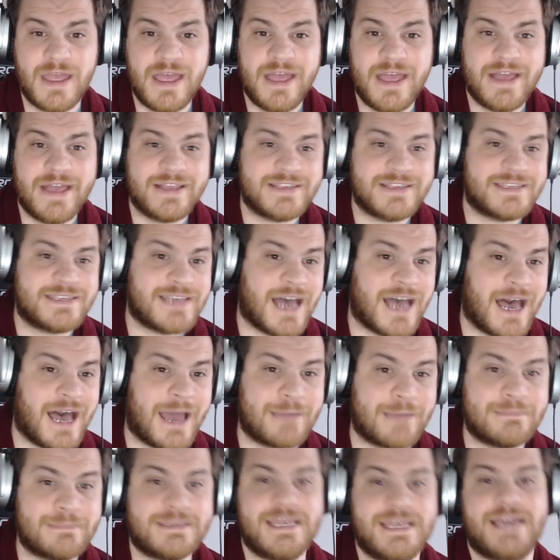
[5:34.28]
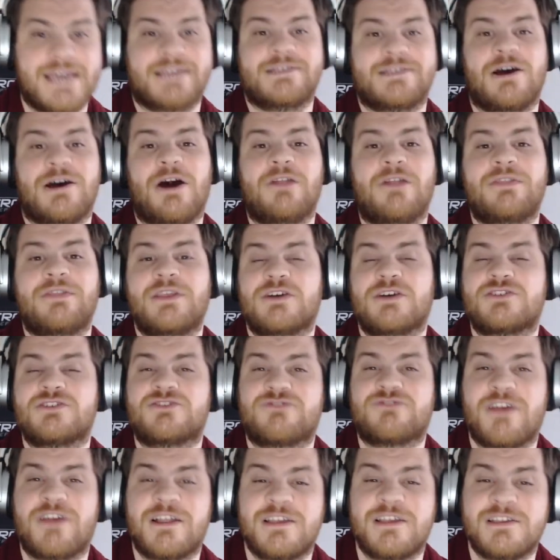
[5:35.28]
As time ticked on, the
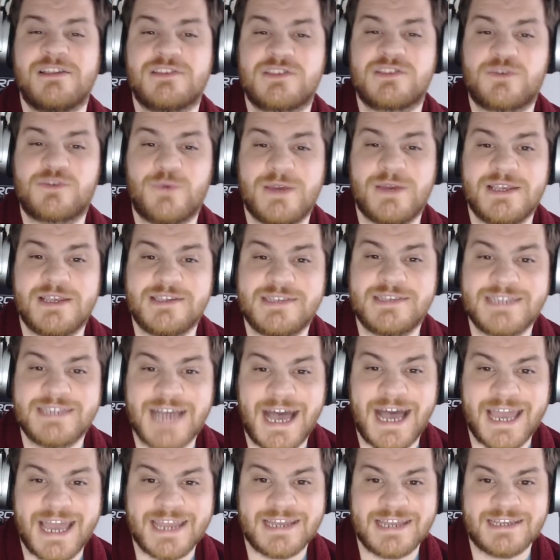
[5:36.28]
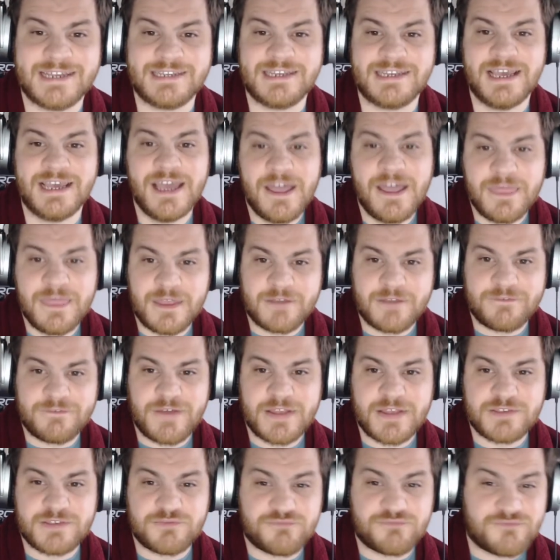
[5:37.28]
Australian squeeze tightened. The
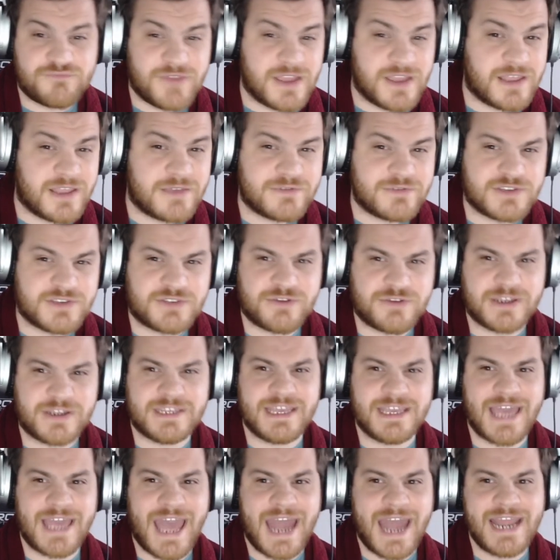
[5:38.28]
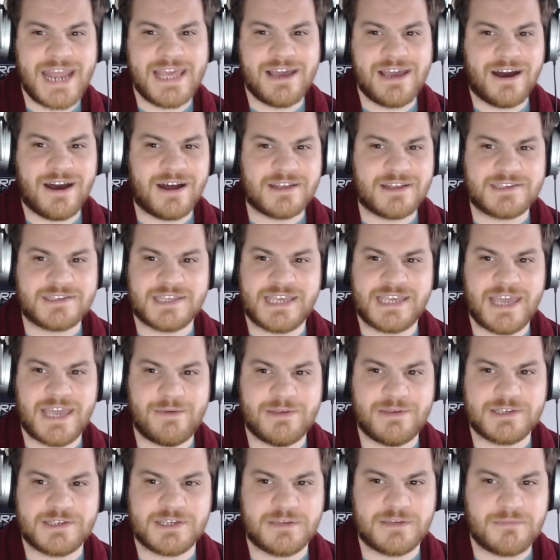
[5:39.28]
defence really restricting any yards the Kiwis
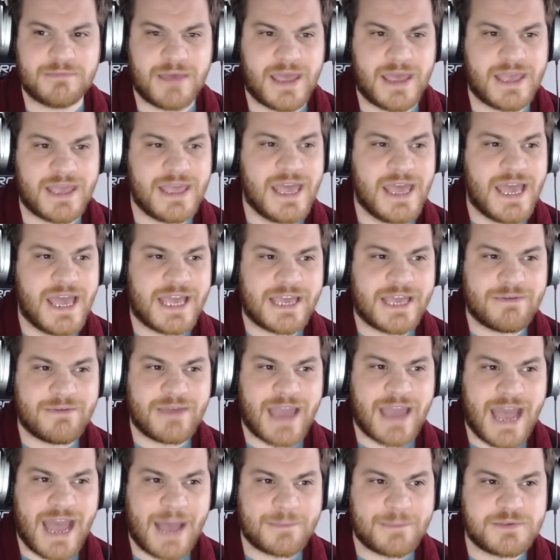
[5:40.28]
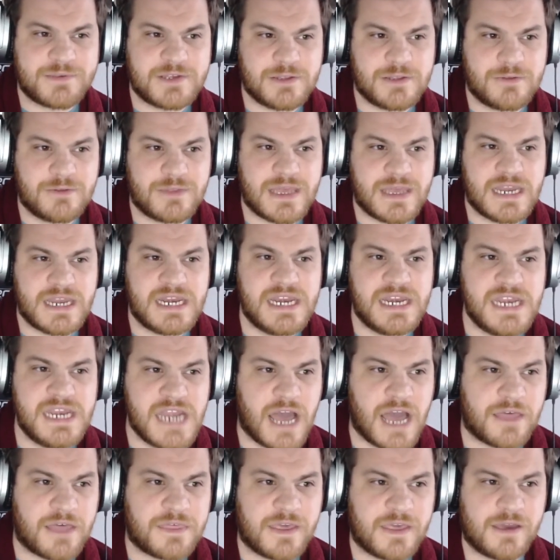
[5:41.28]
could make, giving absolutely
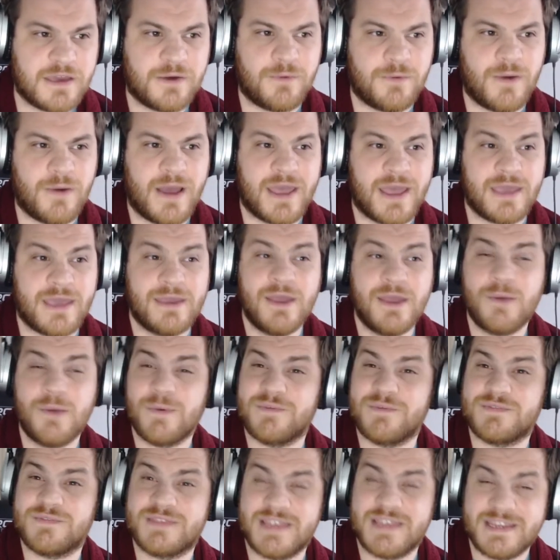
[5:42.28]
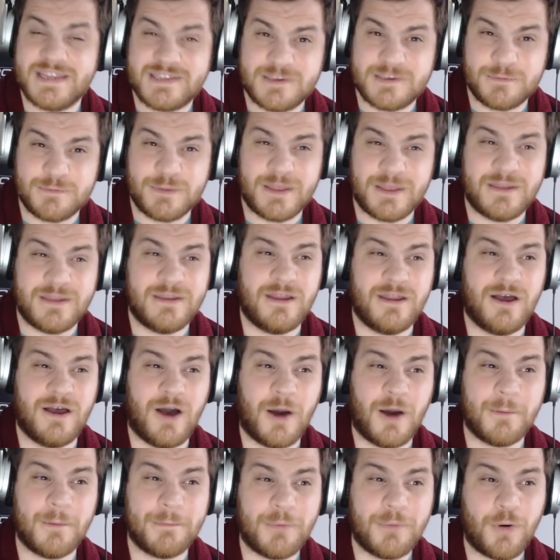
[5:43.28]
nothing away with discipline on
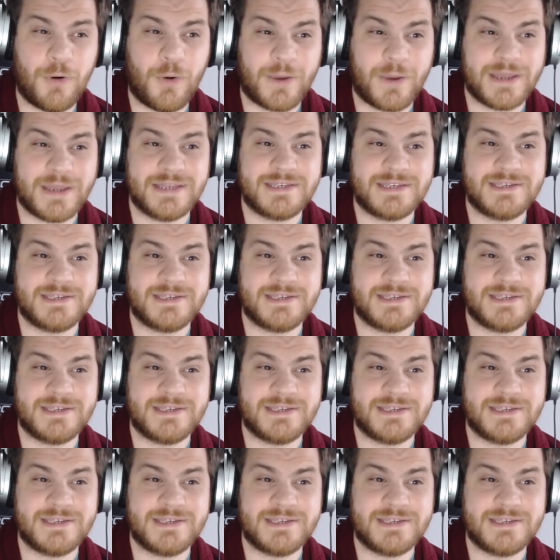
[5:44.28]
point.